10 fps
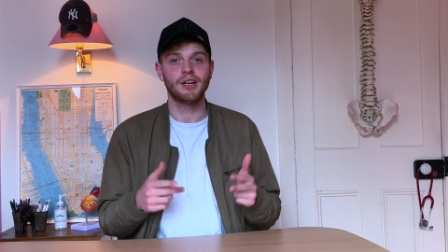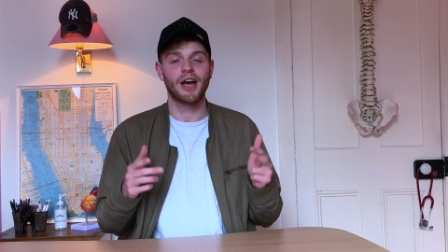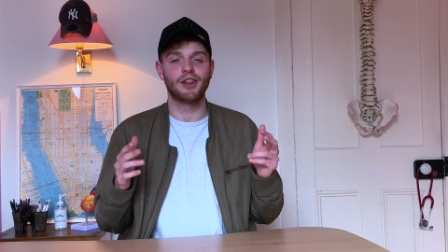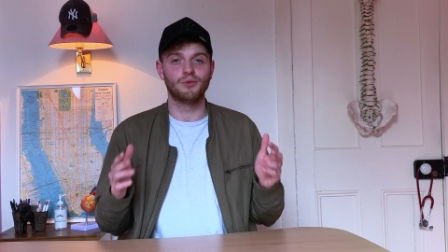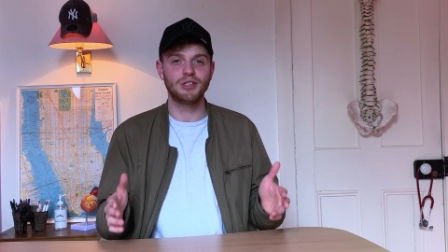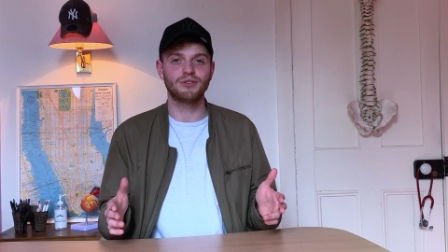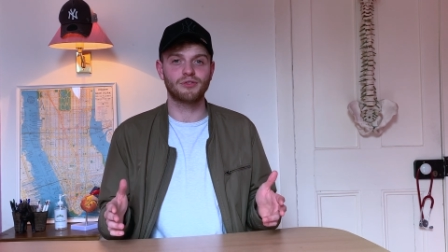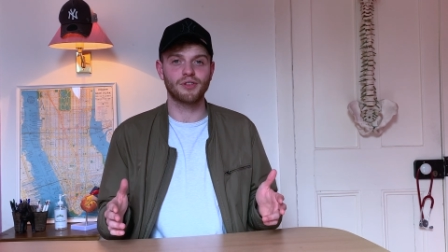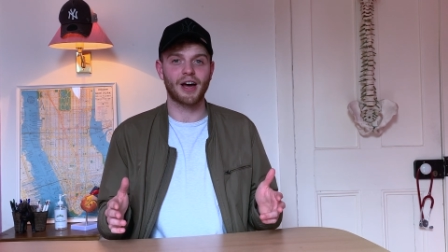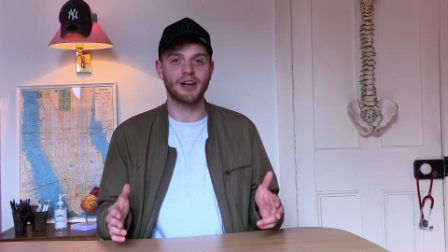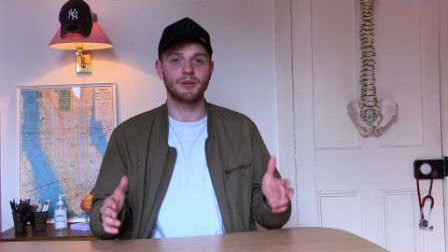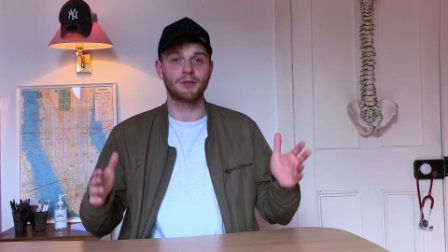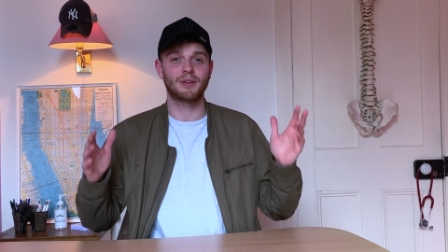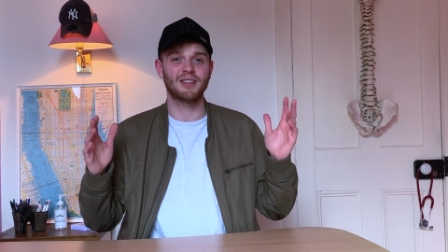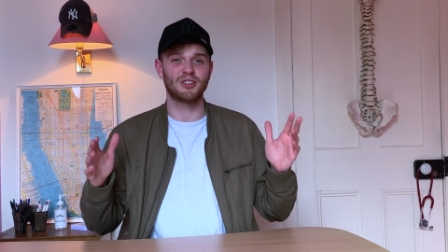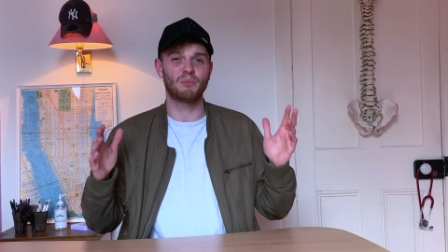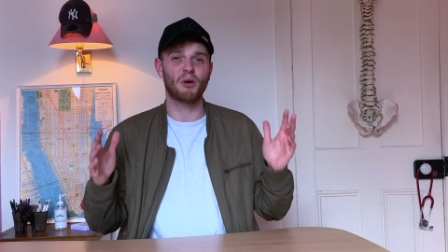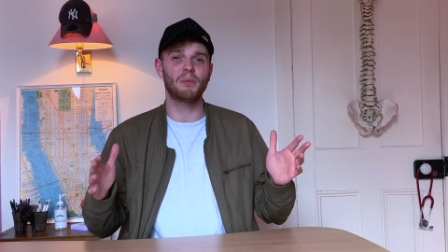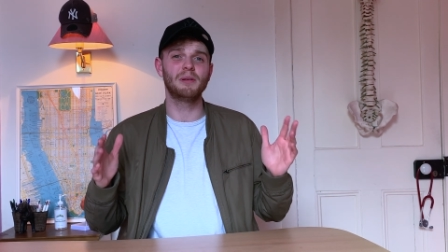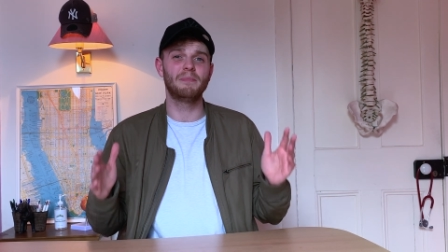And the reason for that is because you're
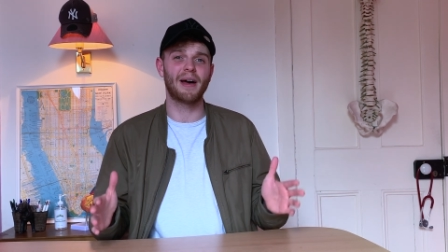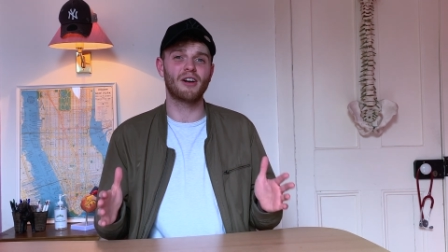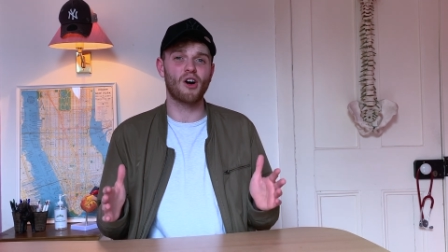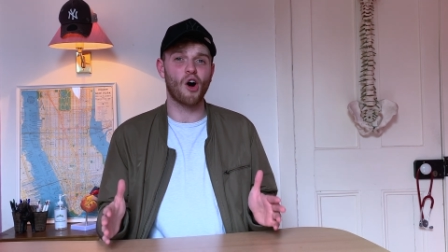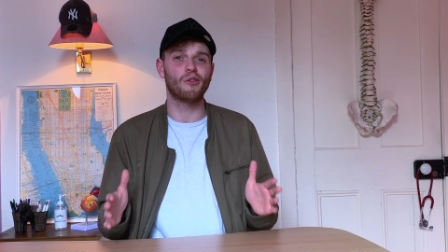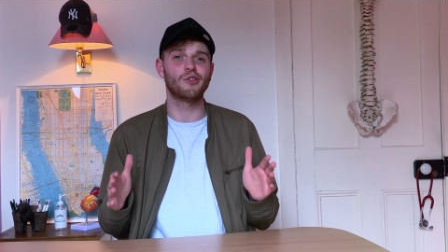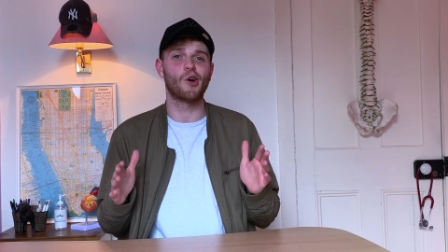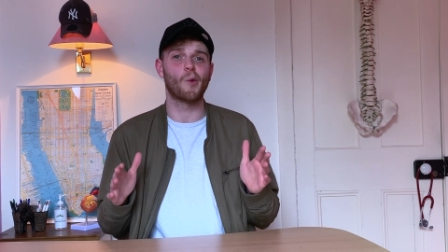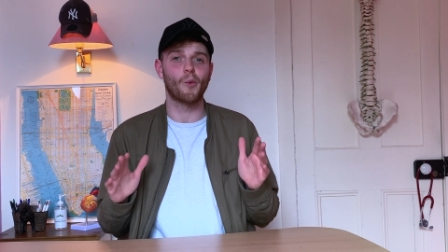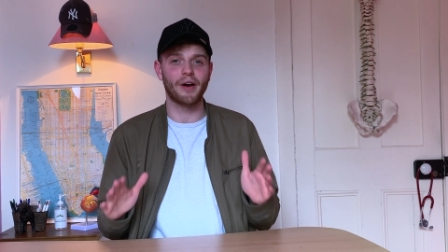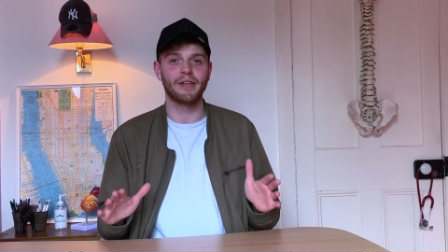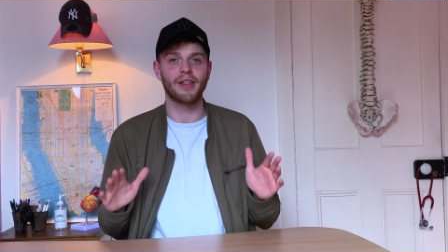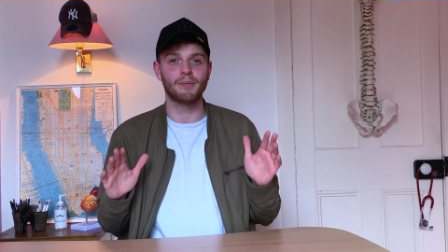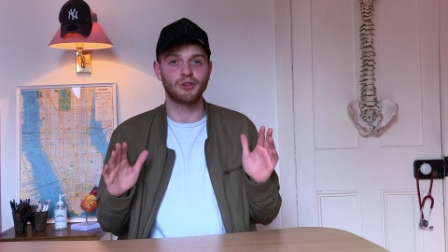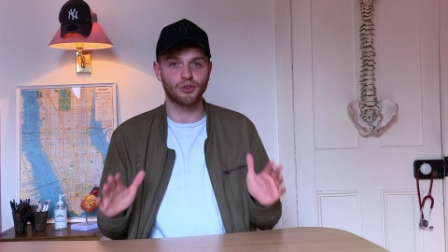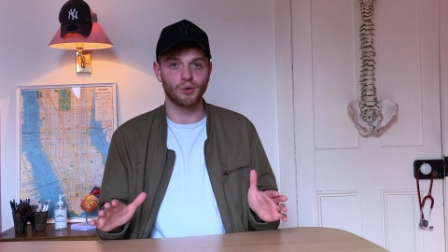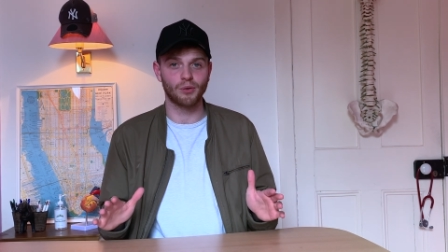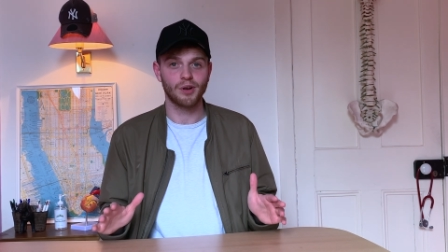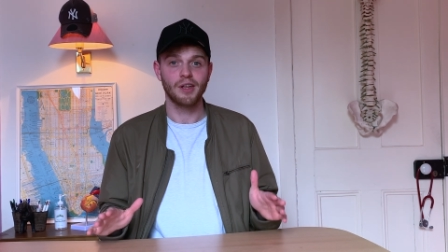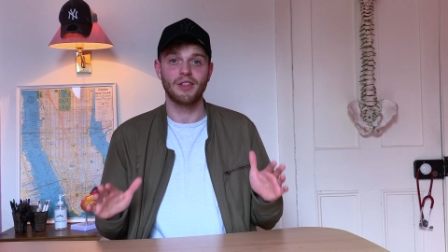probably better off not wearing them at all
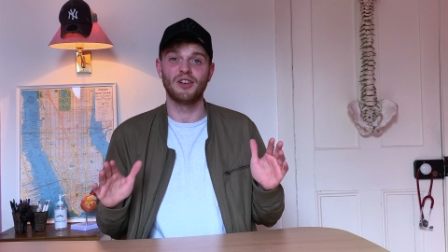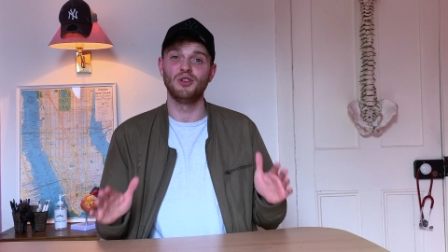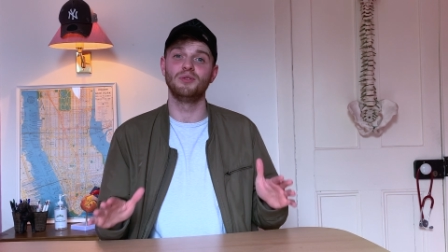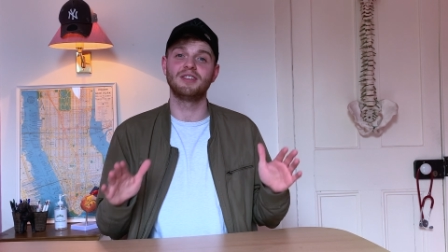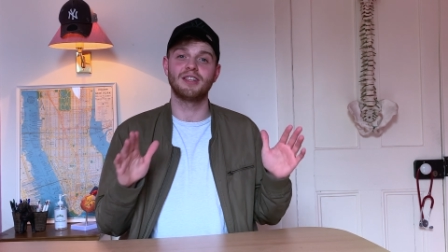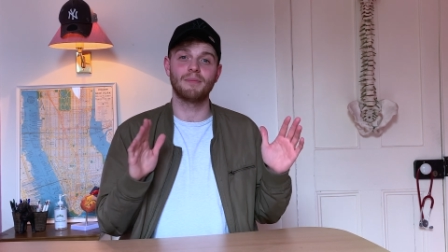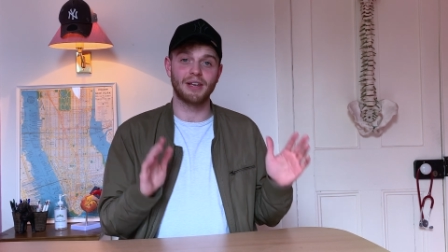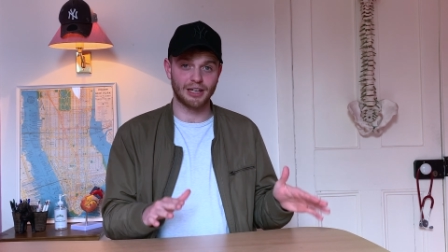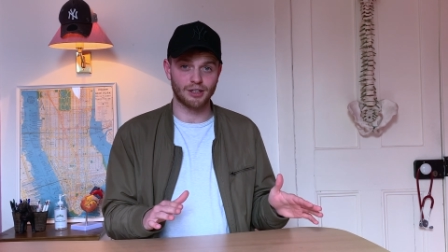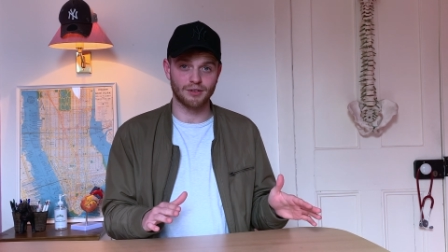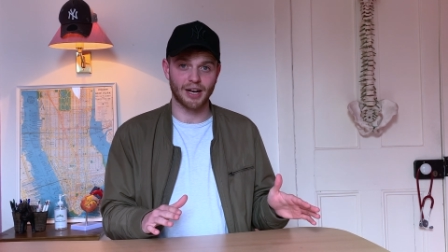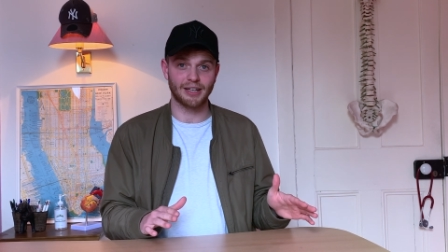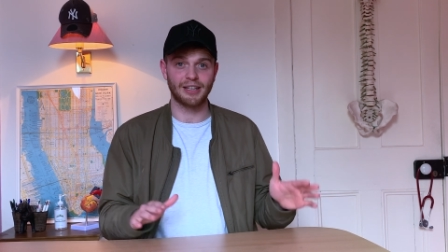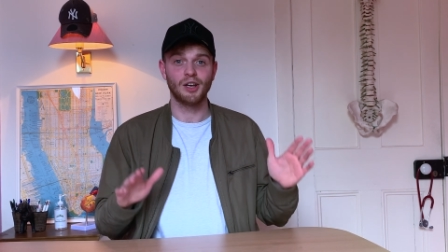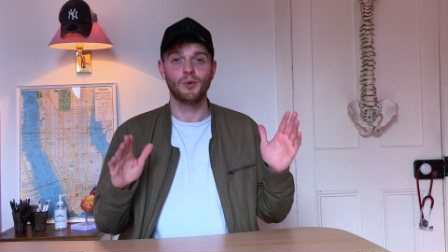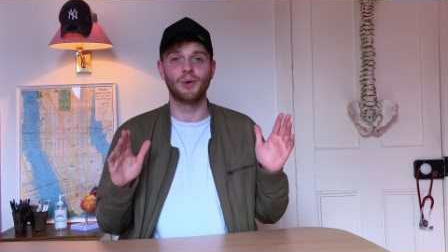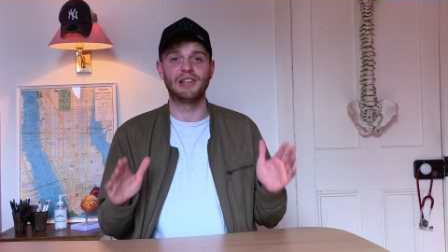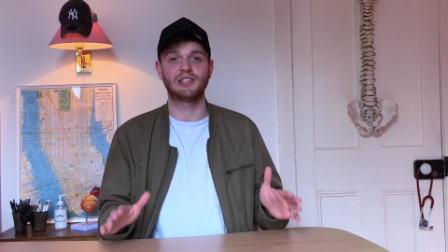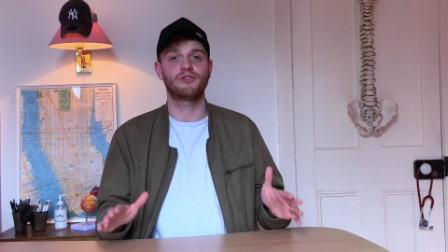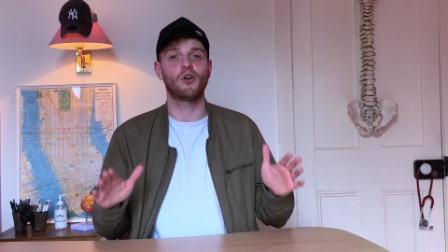than using them incorrectly with
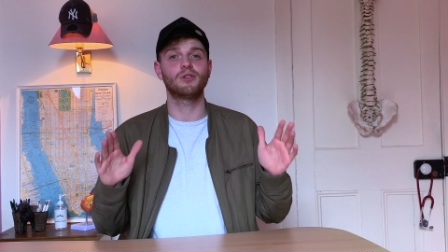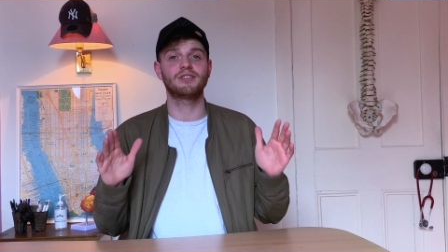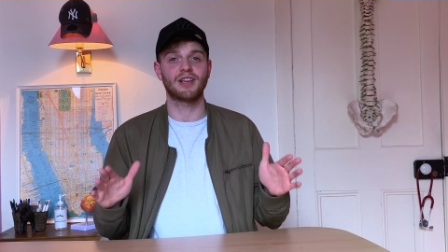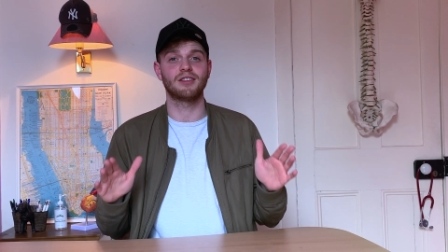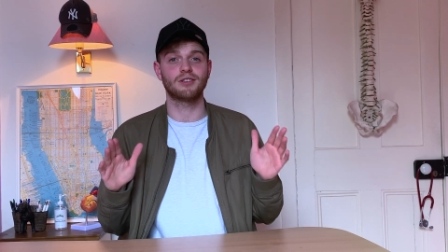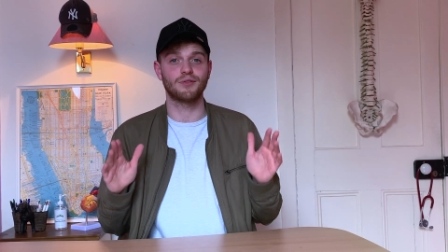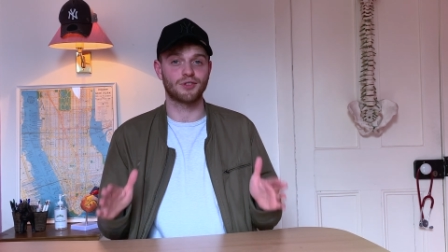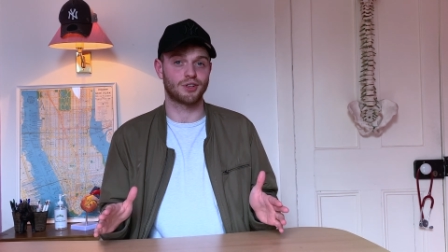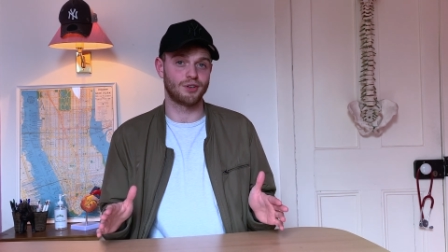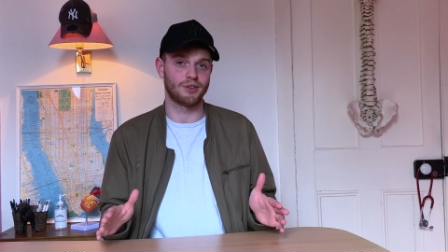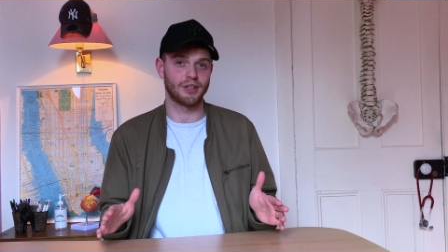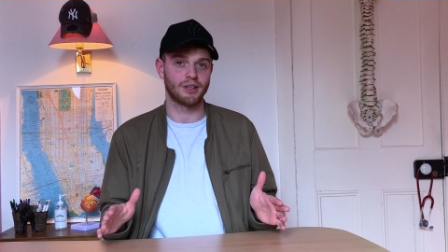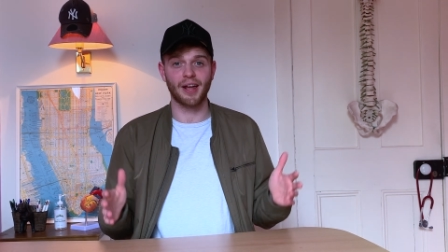this false sense of security.